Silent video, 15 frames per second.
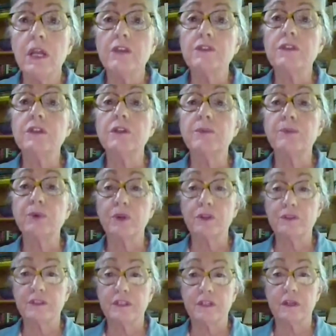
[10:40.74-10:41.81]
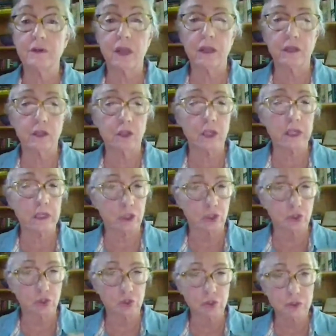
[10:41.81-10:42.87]
is going to put us in
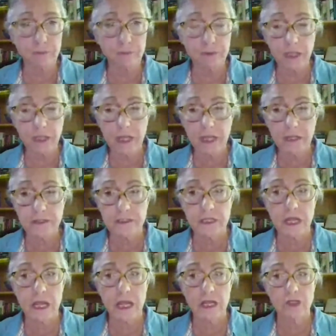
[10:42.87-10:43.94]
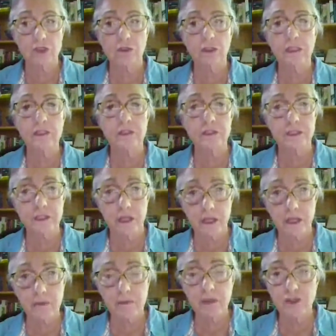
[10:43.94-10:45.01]
a good place to actually
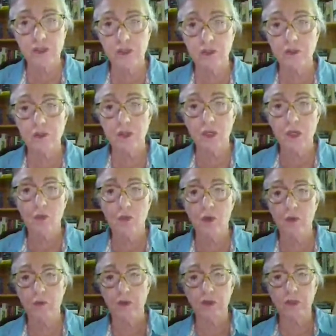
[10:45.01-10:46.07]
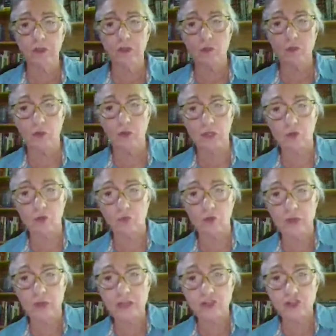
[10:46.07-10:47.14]
design a mission where we're gonna
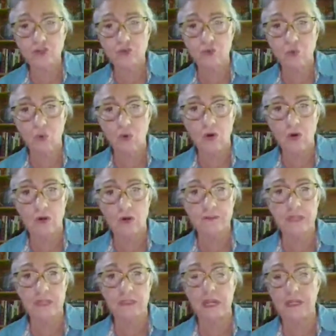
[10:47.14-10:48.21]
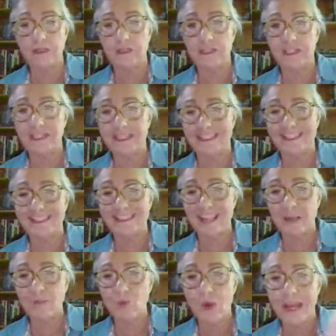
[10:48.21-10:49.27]
reach towards and in
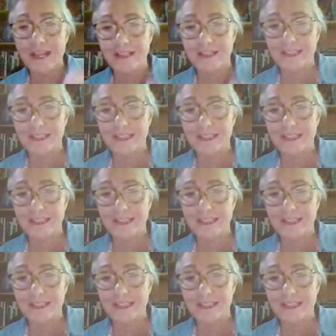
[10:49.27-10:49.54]
some way